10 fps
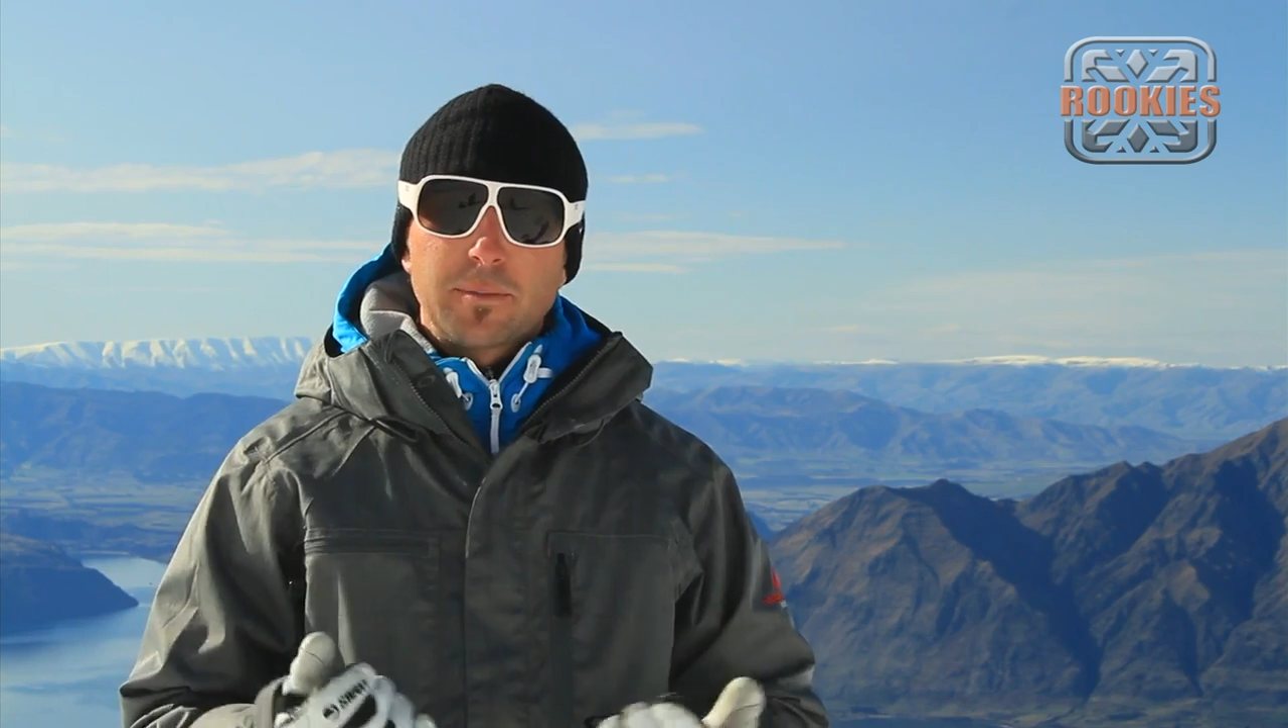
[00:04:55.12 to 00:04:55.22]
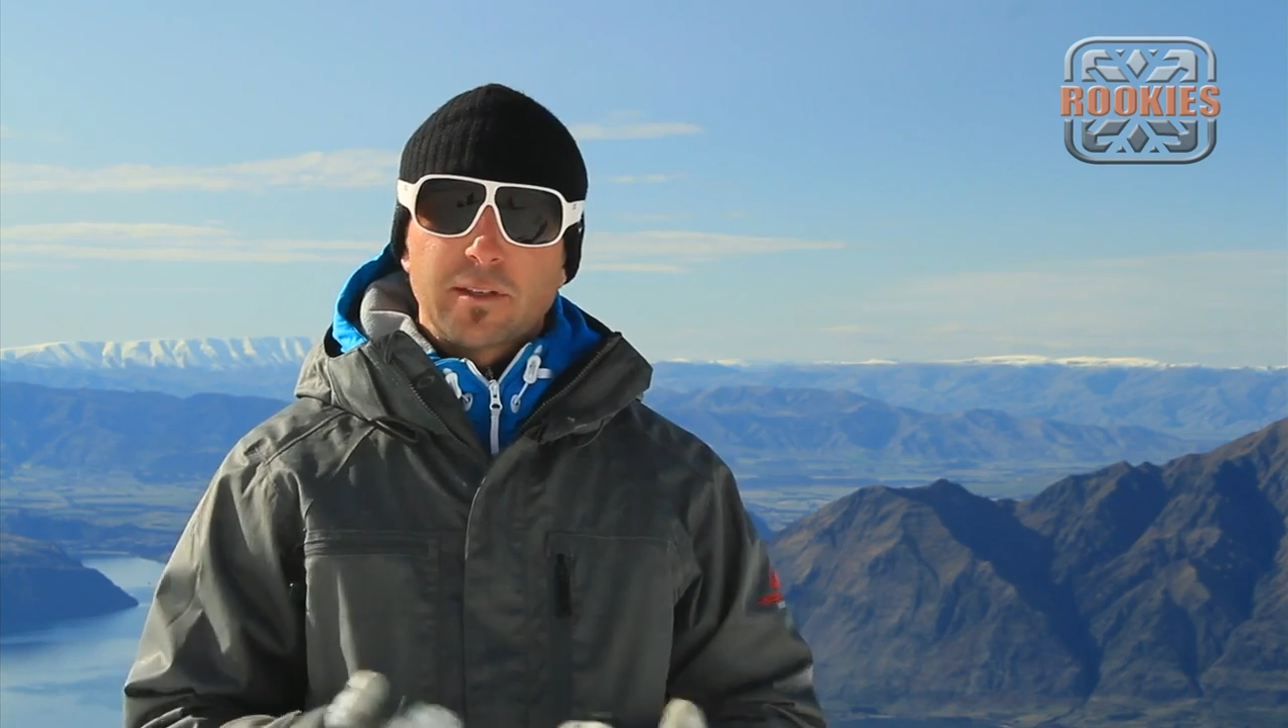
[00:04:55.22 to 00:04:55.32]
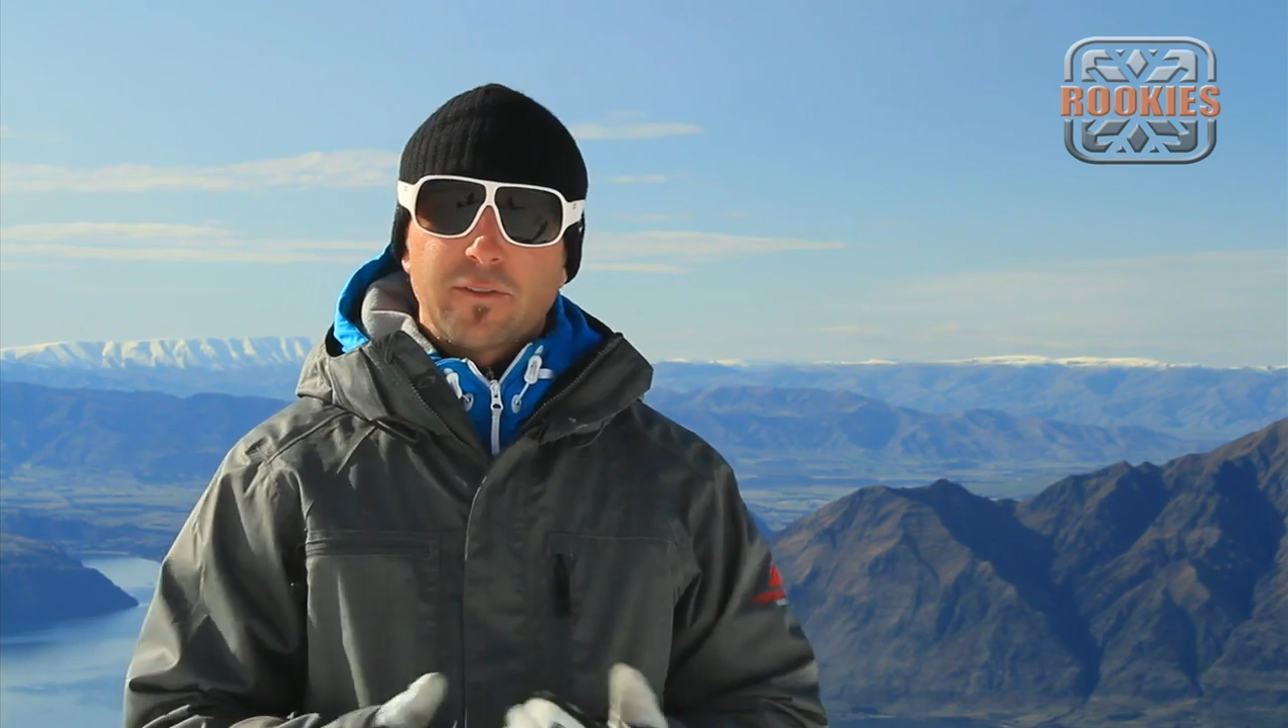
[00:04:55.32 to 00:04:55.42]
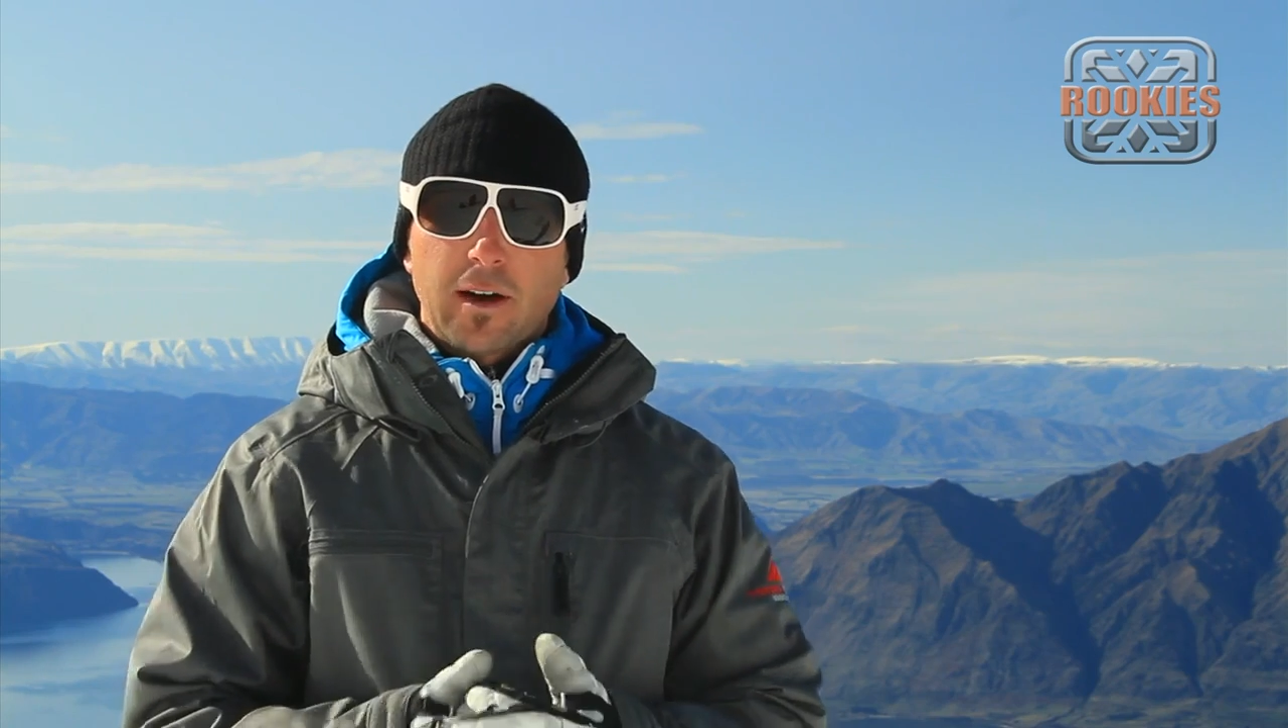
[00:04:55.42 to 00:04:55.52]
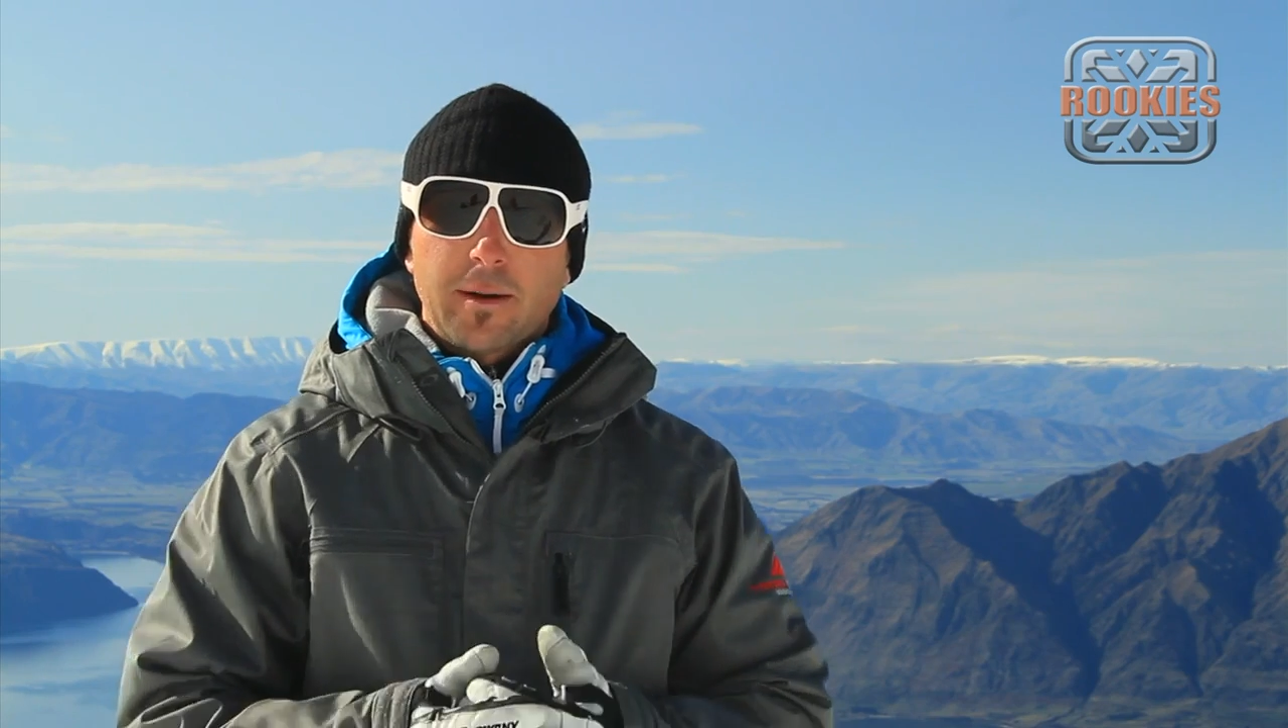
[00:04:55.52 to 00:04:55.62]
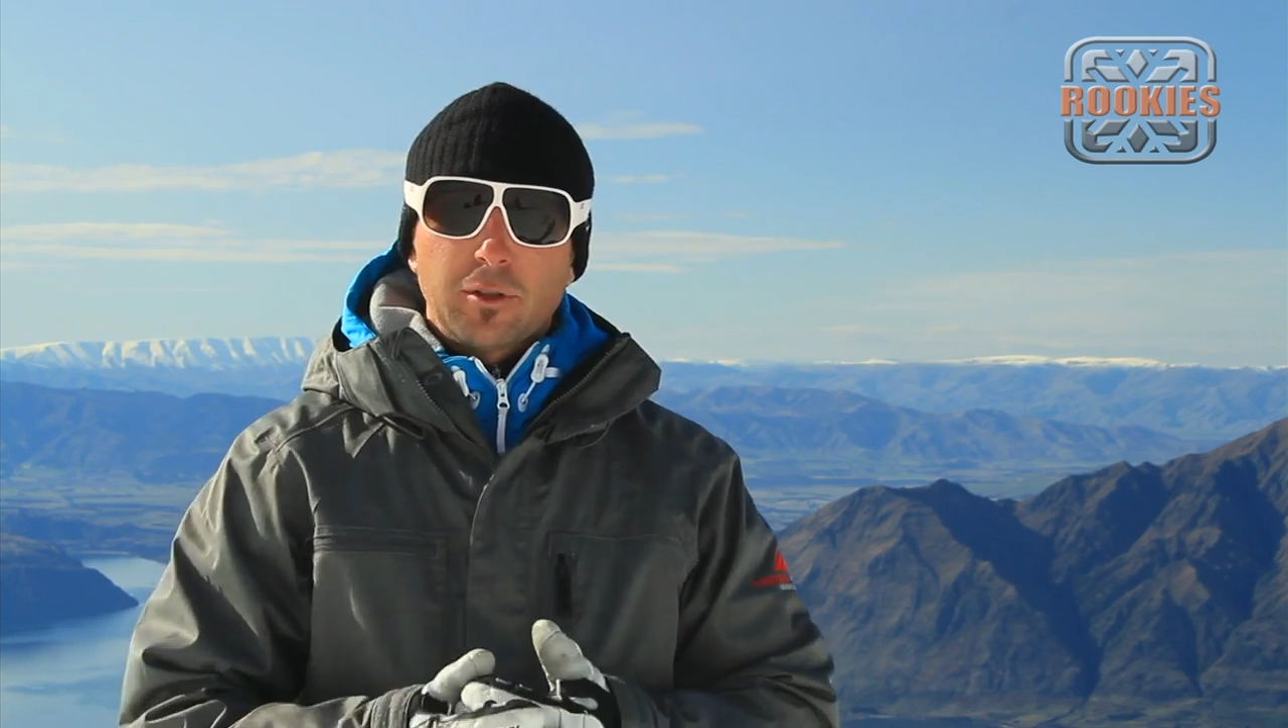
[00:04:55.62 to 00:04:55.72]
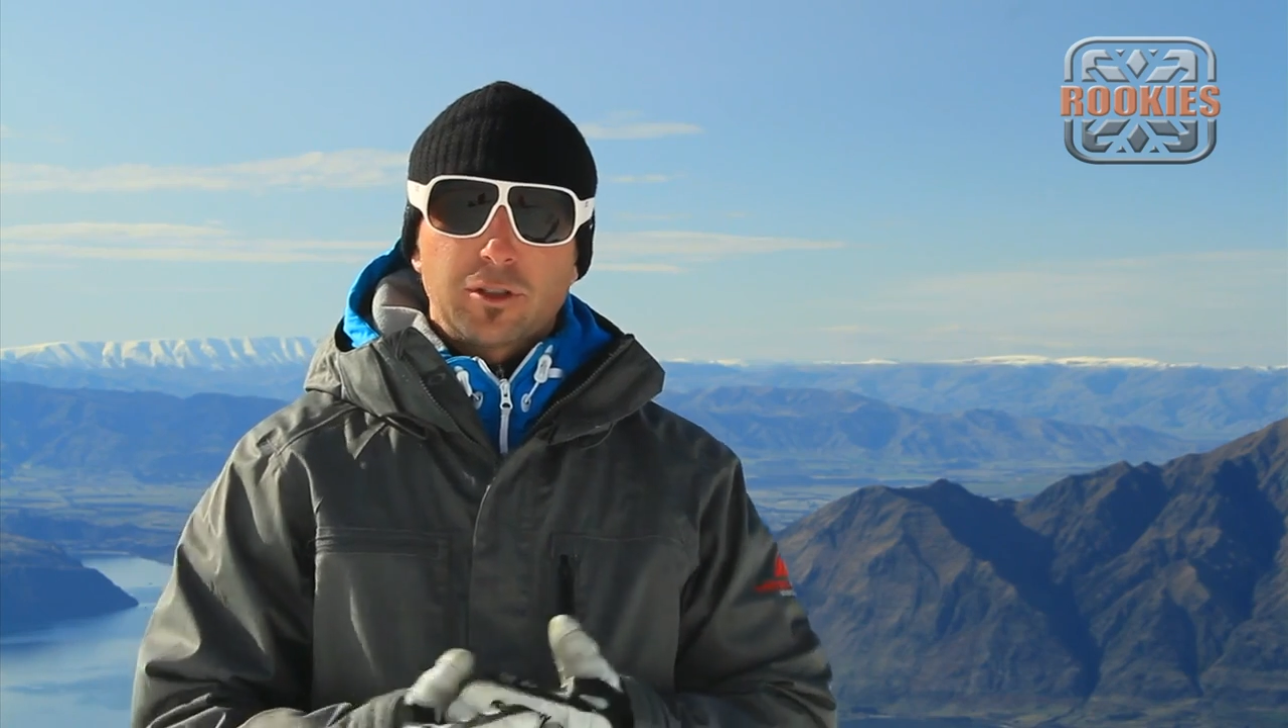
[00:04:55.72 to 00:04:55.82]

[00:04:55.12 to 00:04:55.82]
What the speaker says: and variable